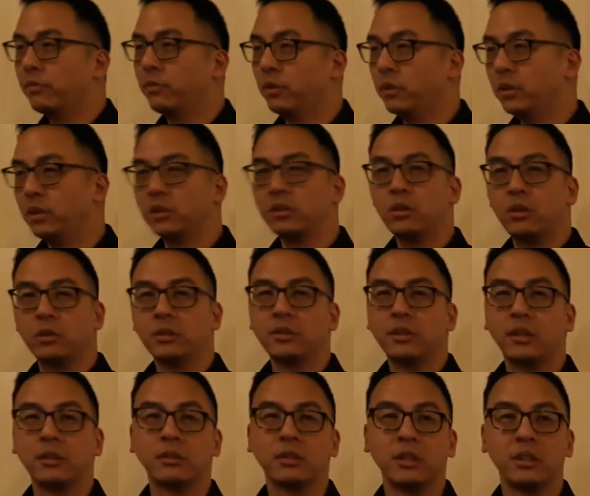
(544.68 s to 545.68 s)
food is always
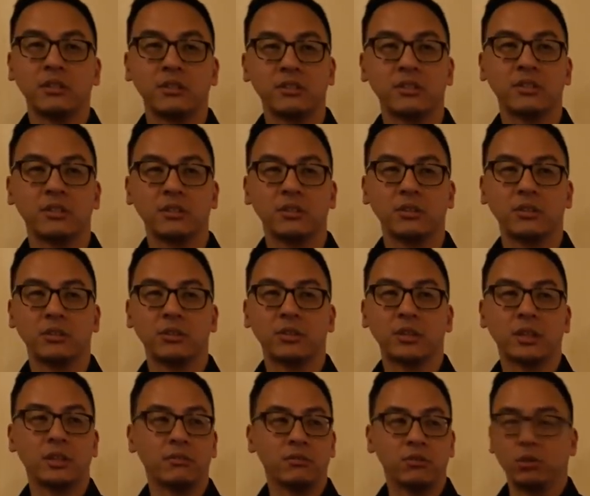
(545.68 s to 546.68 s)
built in. You
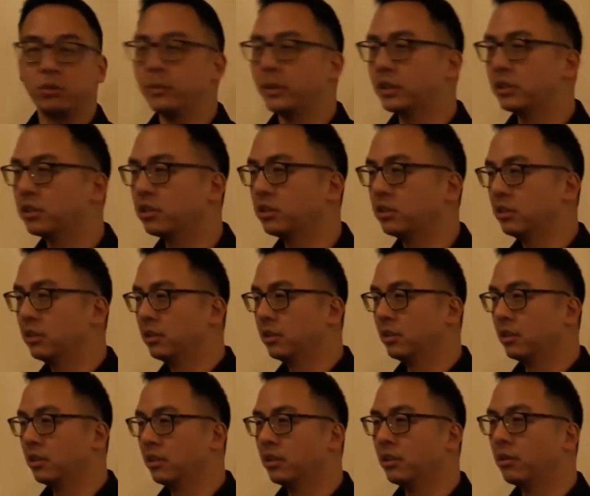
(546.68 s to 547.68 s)
can't too much
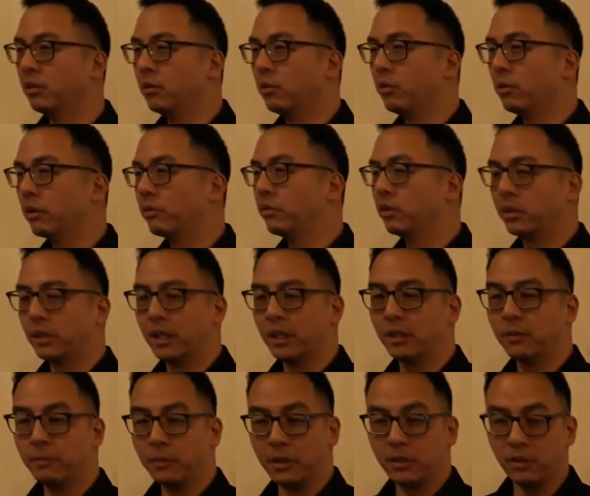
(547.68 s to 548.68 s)
wet food
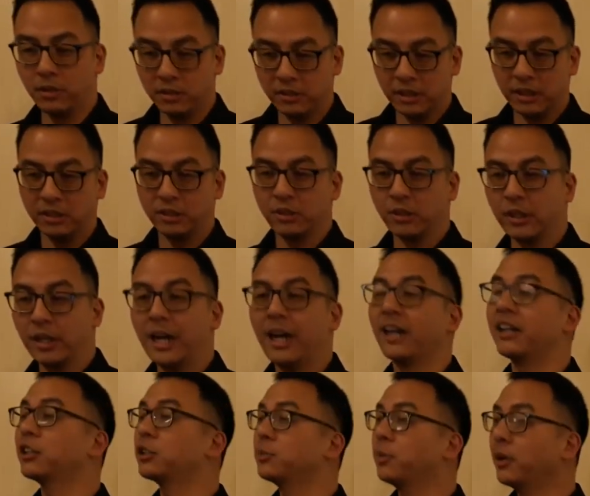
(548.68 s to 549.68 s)
together because it's got
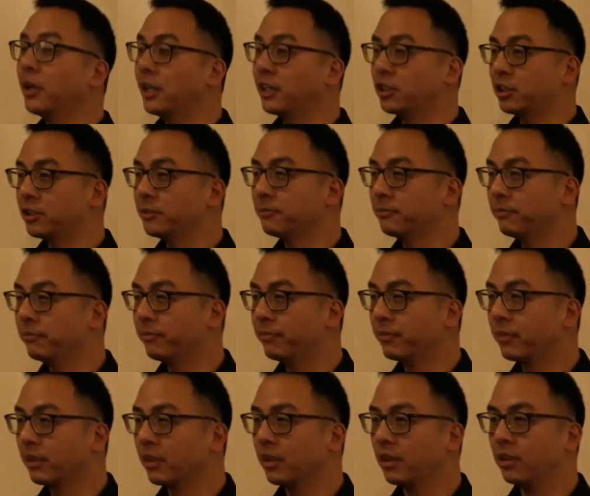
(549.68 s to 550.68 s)
higher spoilage.
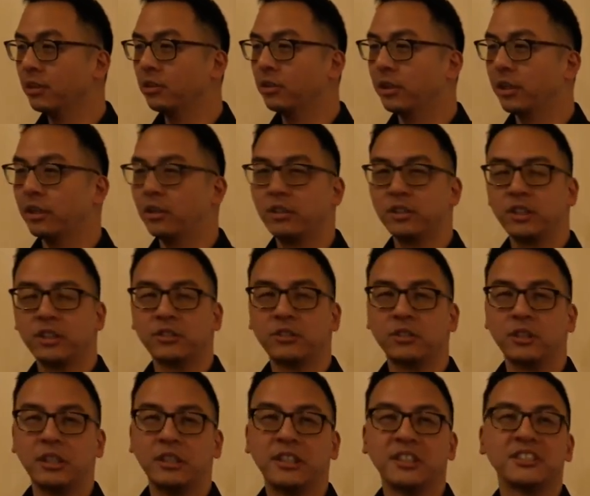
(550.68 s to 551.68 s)
You cannot
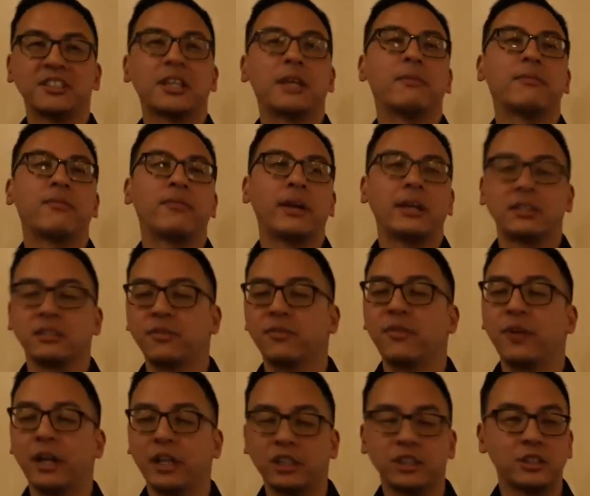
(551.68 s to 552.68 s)
just, it doesn't keep as
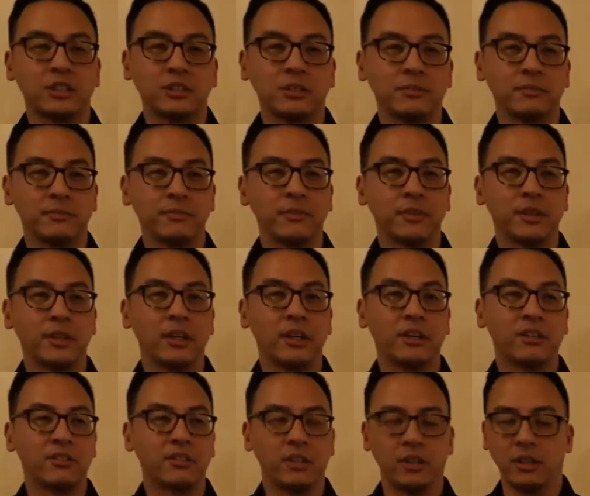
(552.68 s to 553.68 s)
fresh
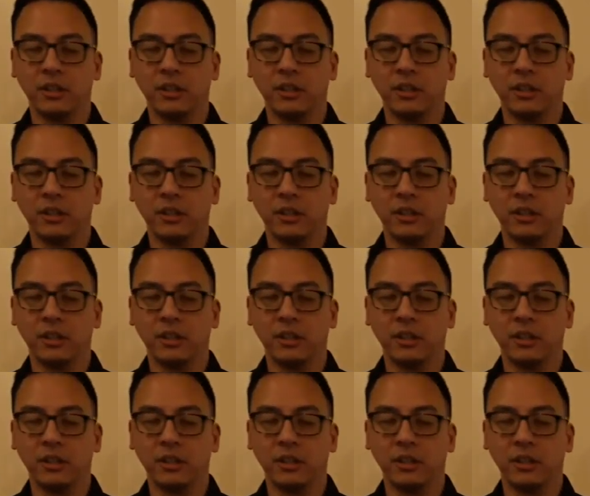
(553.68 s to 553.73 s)
as